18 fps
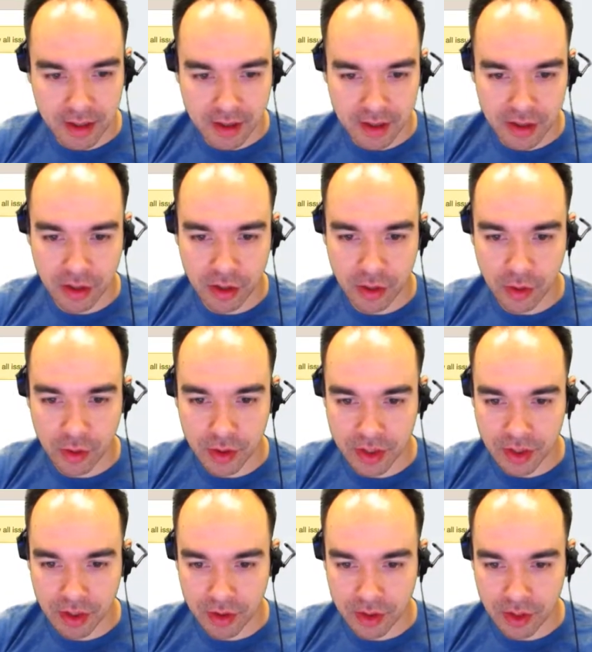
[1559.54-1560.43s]
two
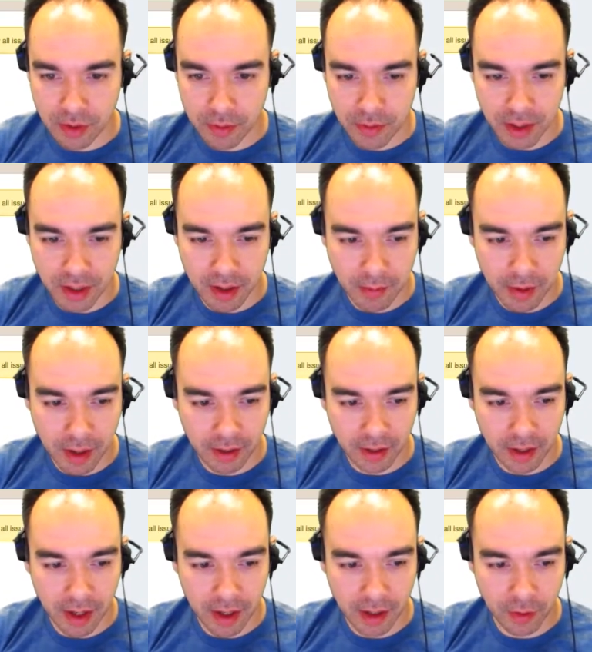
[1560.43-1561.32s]
asserts aren't being compiled.
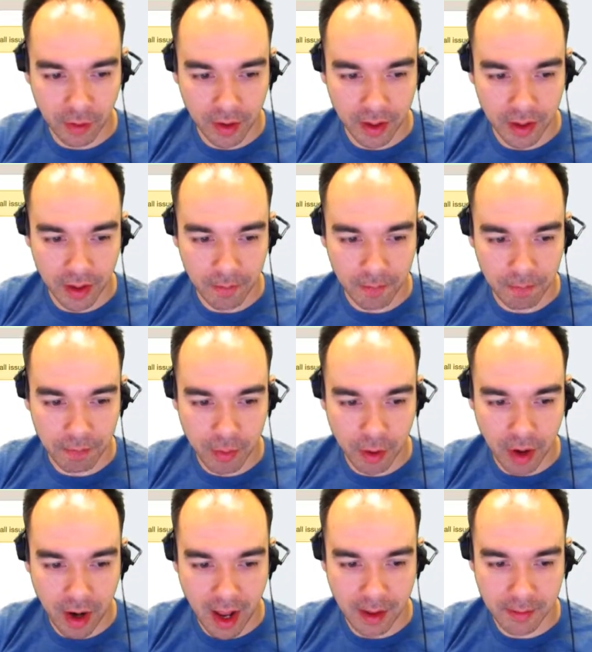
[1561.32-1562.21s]
I agree.
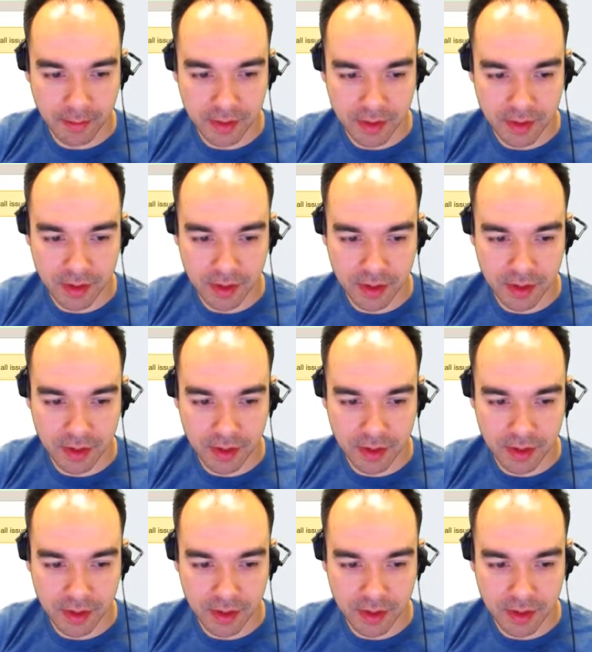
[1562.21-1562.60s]
Perhaps